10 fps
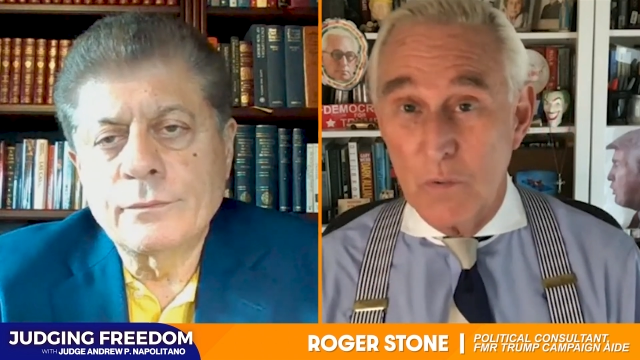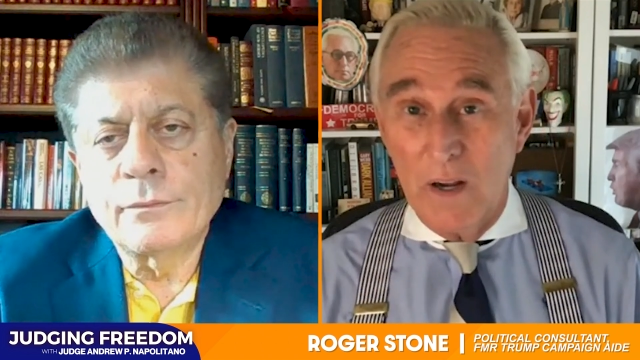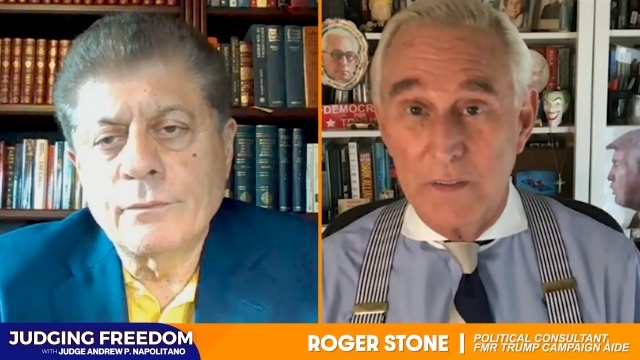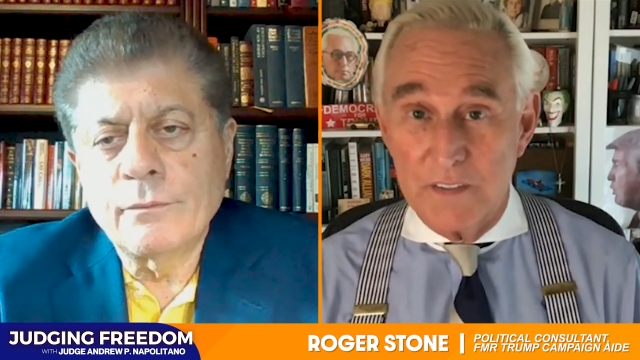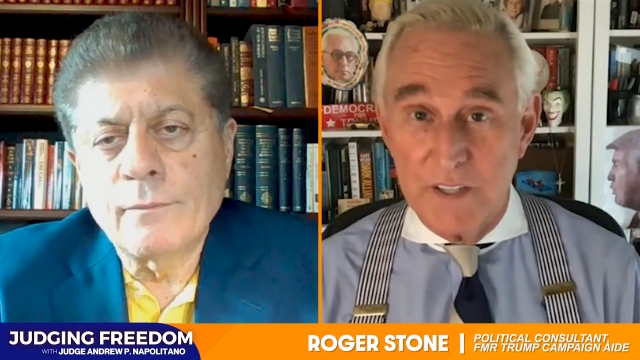
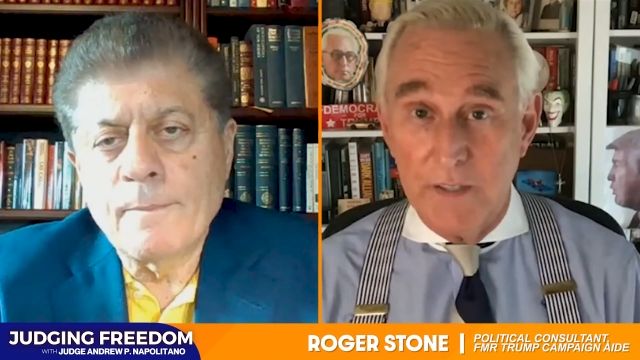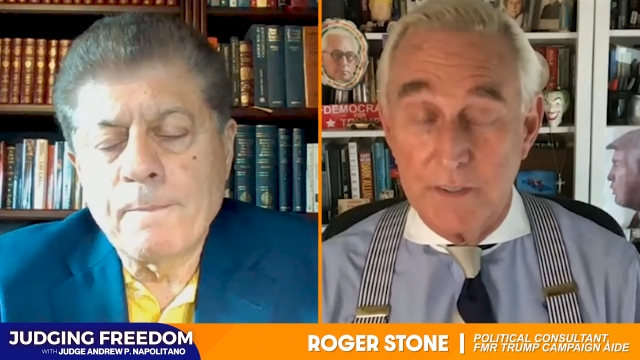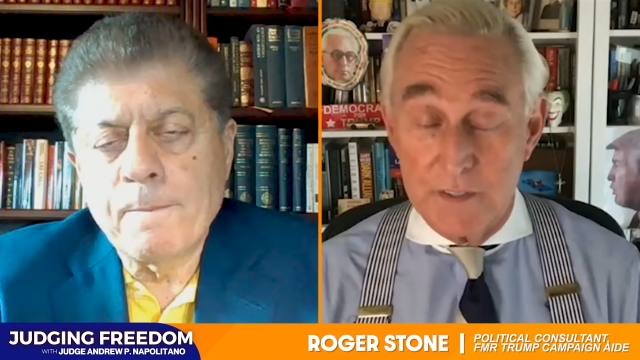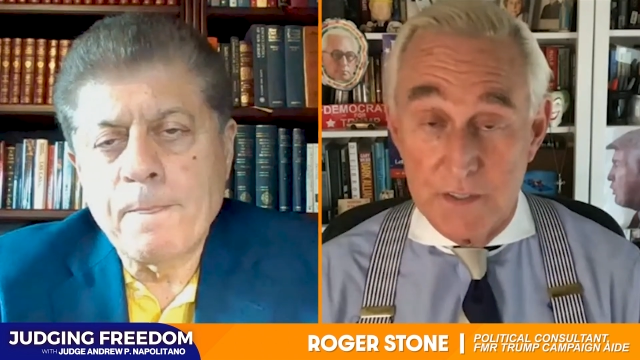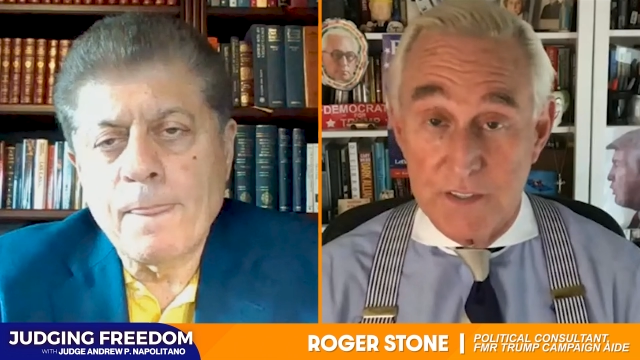Speaker 1: Ron
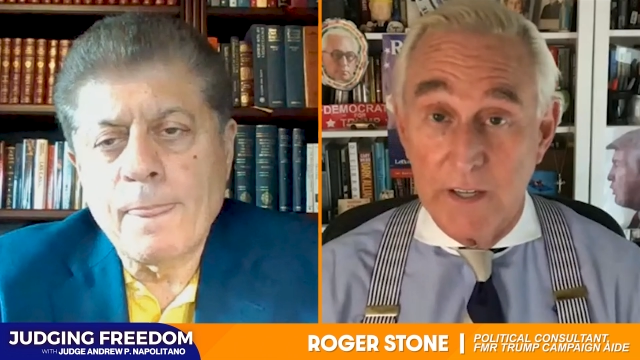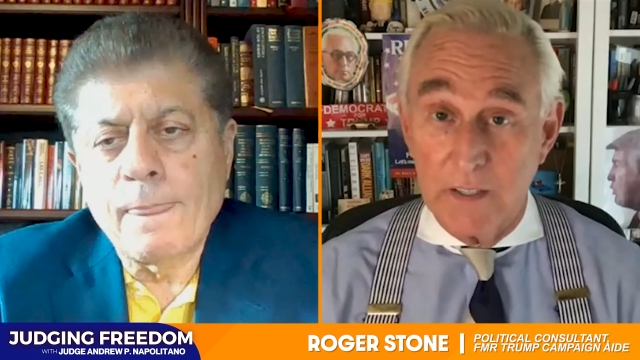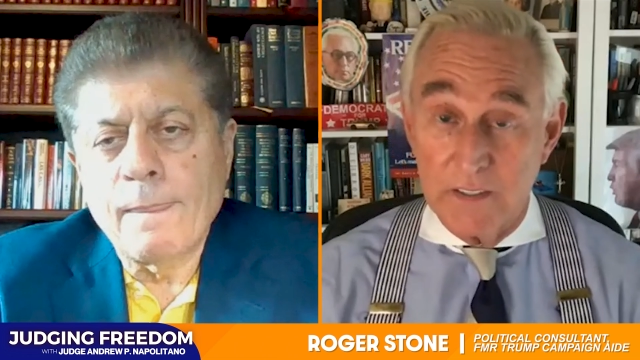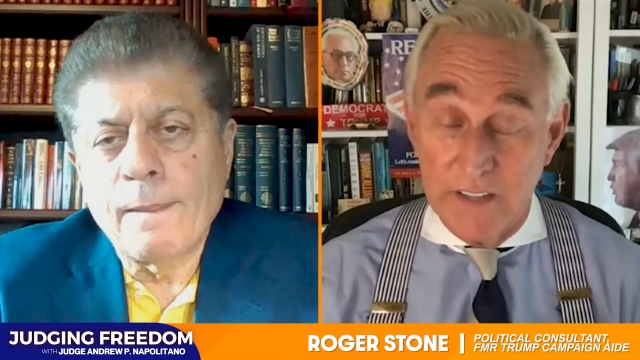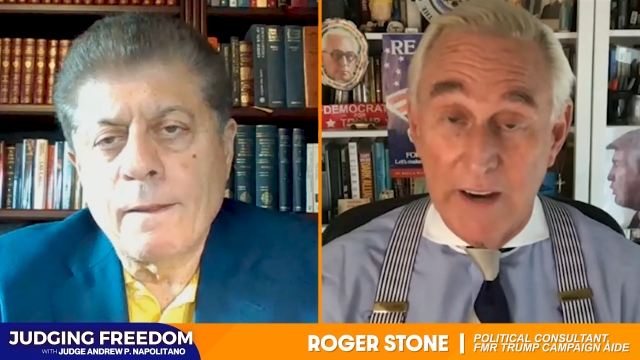DeSantis is
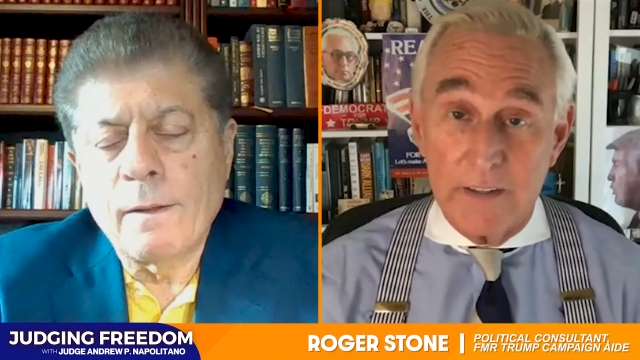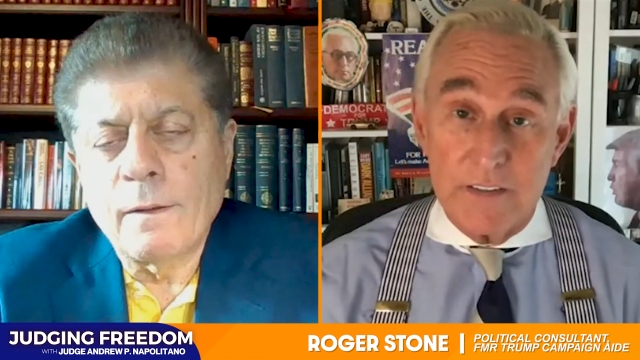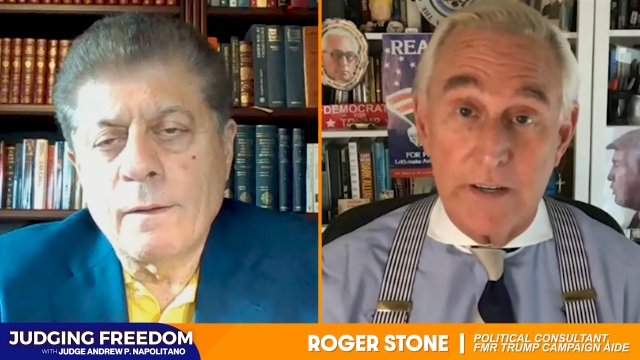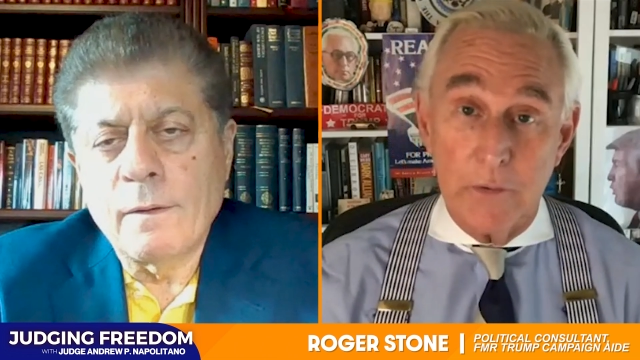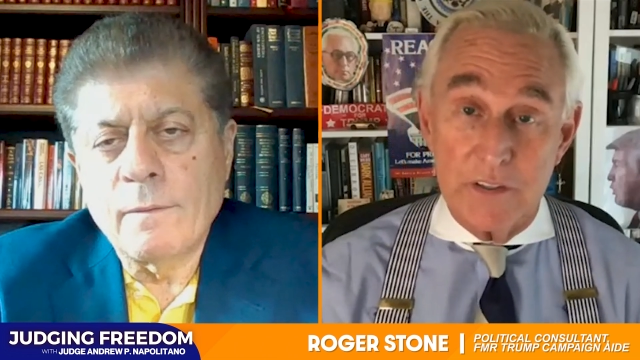taking
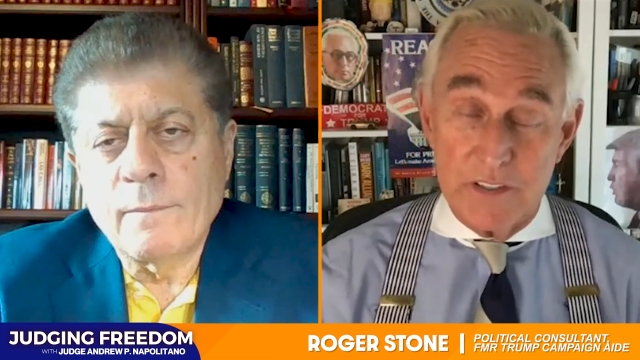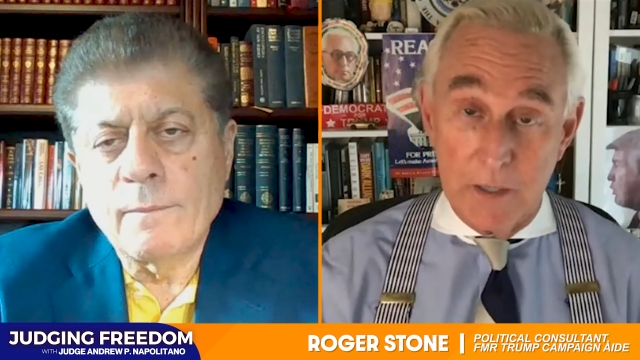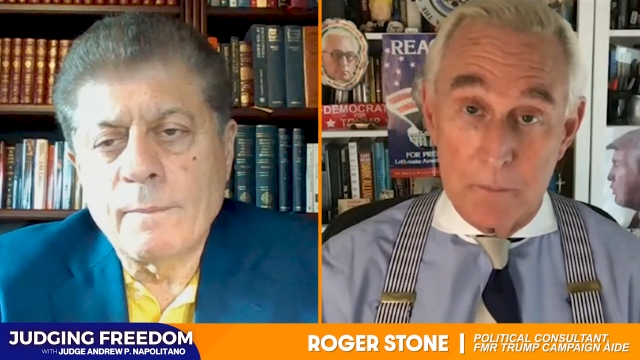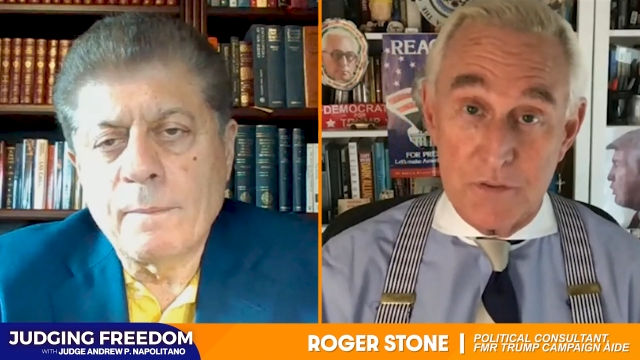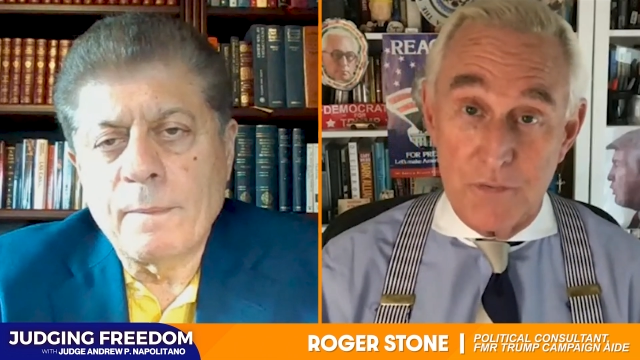dietary
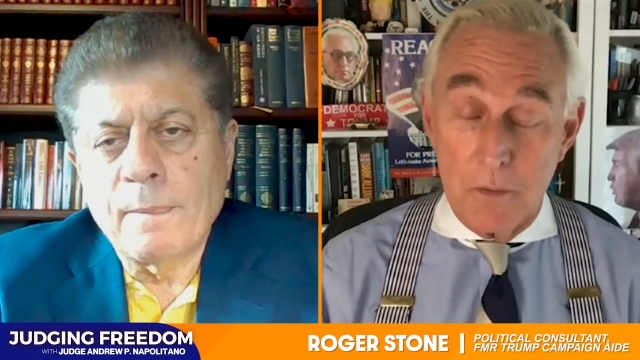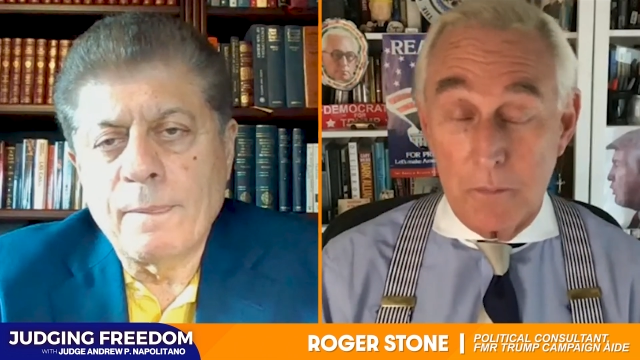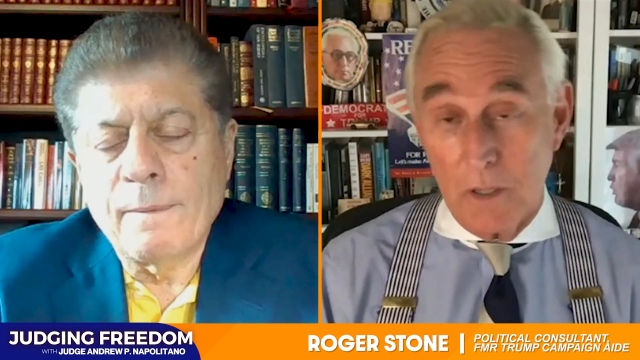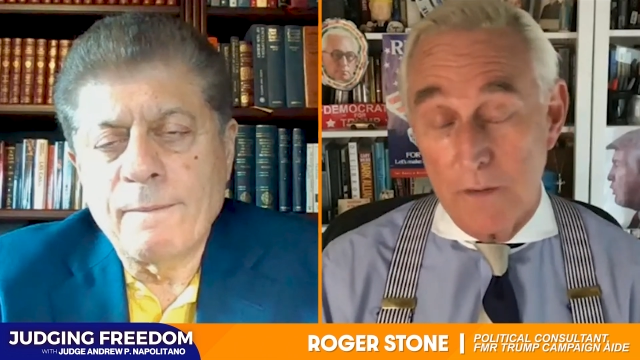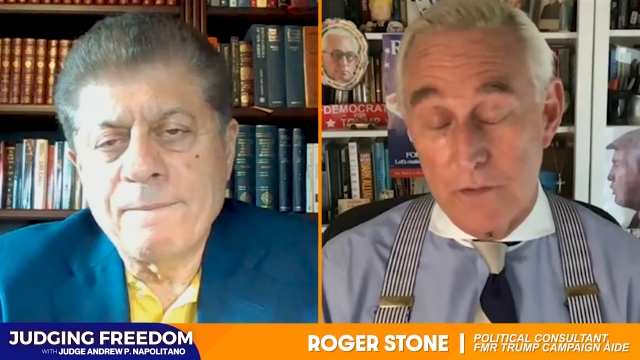tips from
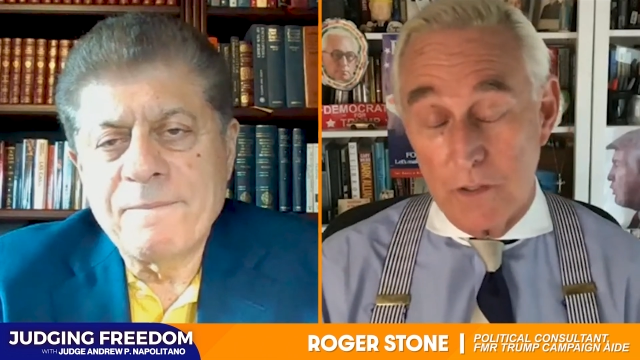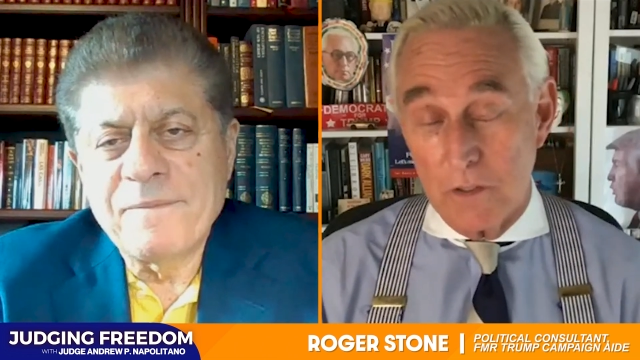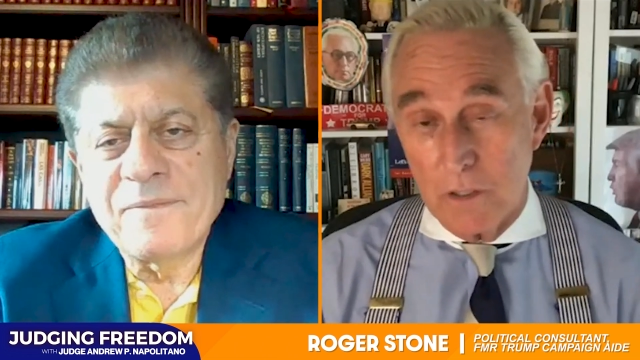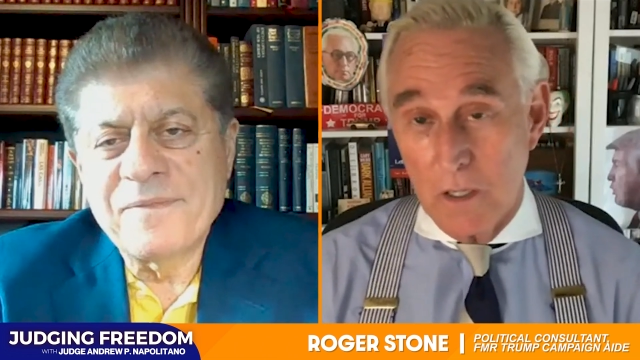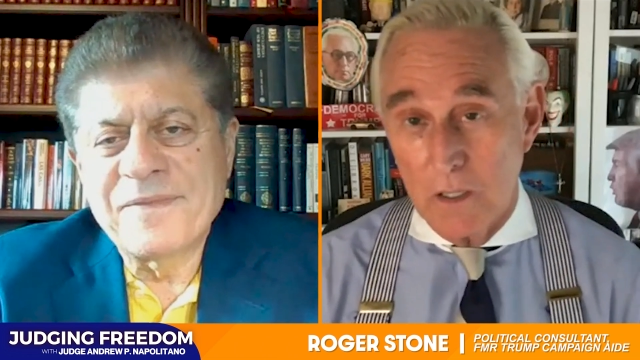
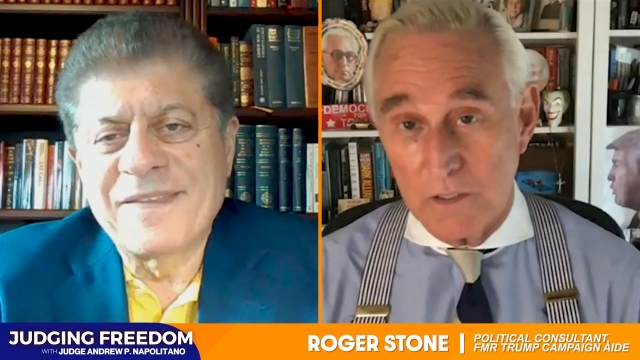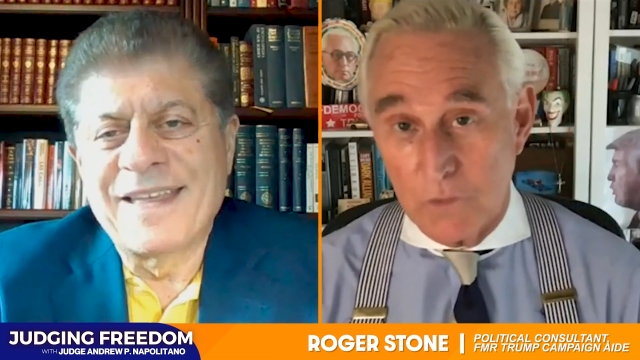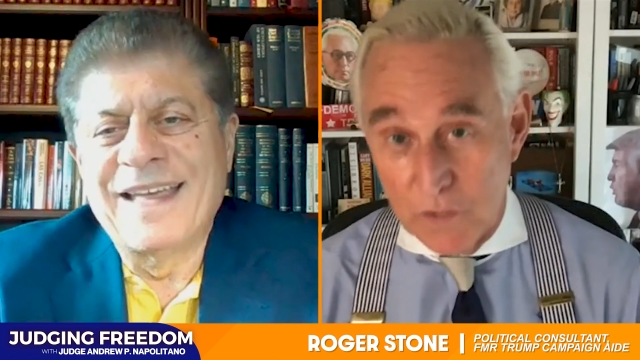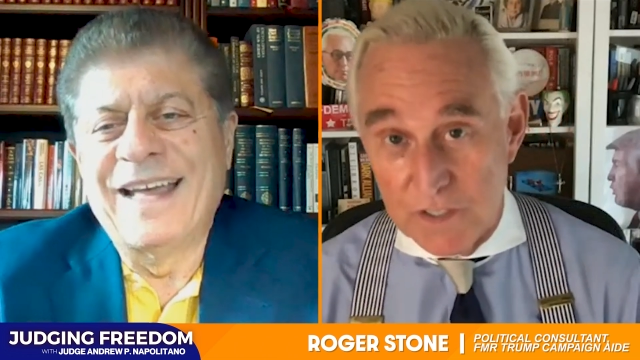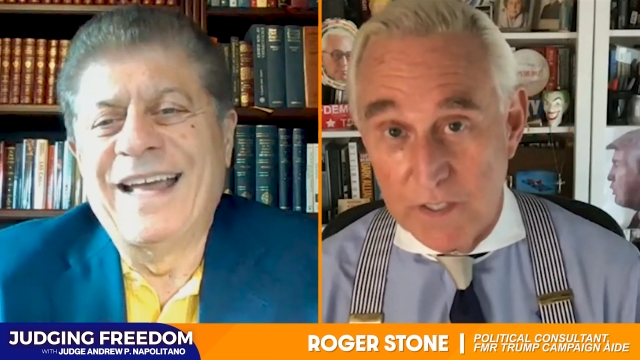Governor uh,
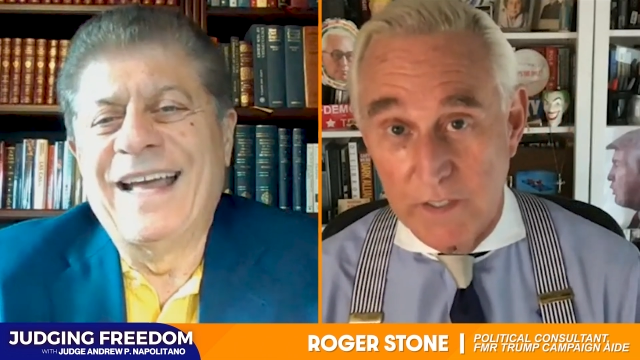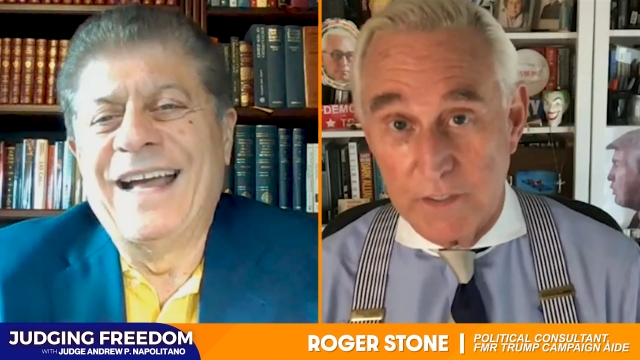Christie